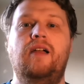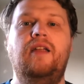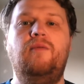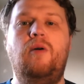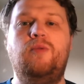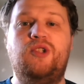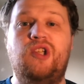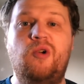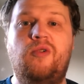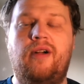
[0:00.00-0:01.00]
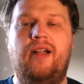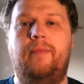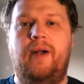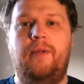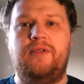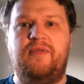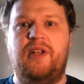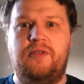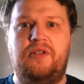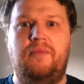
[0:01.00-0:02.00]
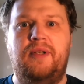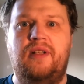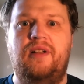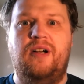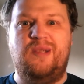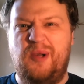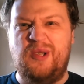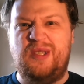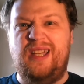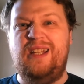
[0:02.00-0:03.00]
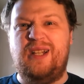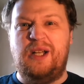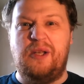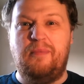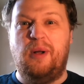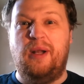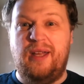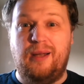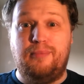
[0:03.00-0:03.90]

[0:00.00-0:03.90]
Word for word: Now what was so great about those videos coming to light is because TJ's a bullying